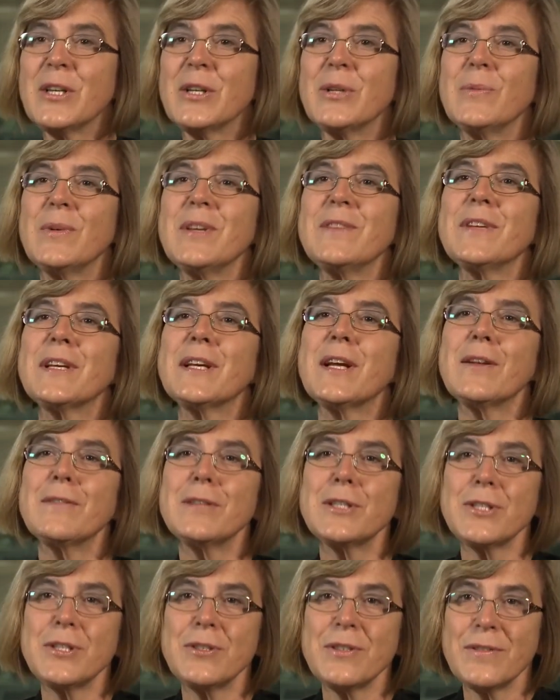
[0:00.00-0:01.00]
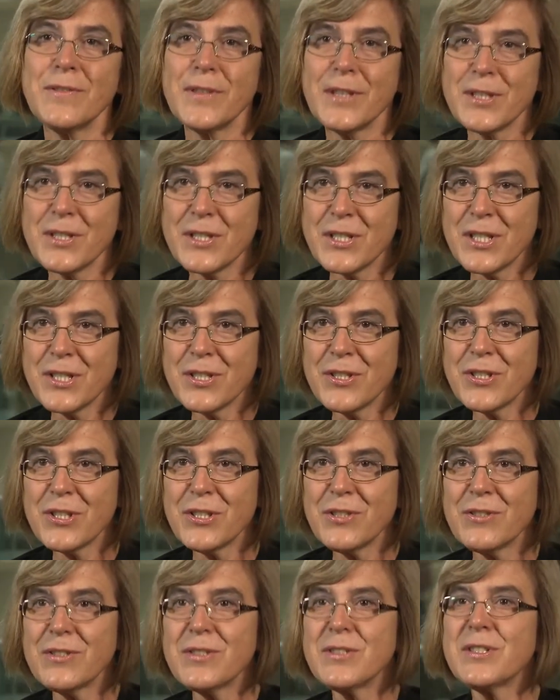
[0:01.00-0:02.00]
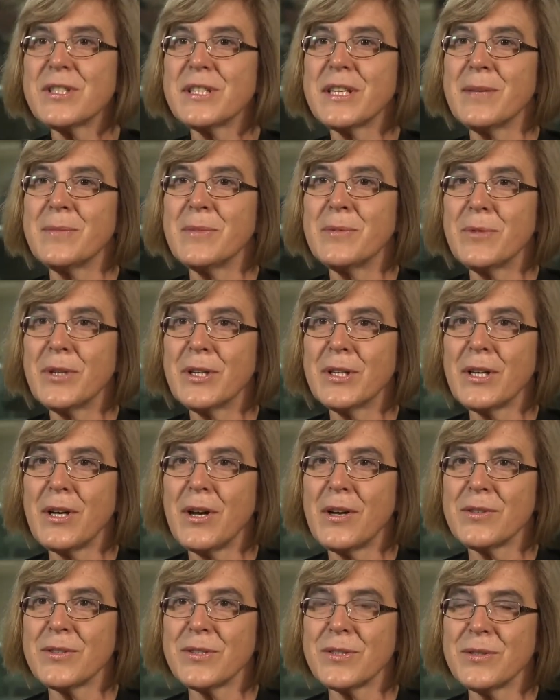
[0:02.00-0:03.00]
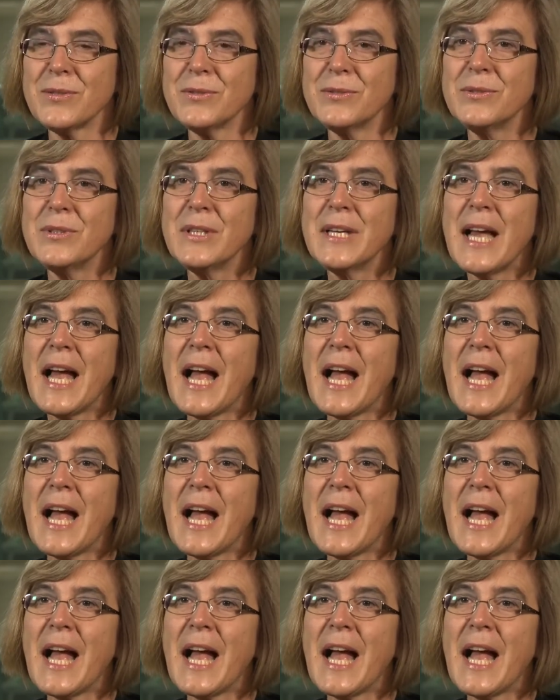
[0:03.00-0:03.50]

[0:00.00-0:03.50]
We've encouraged university students to come and work at our school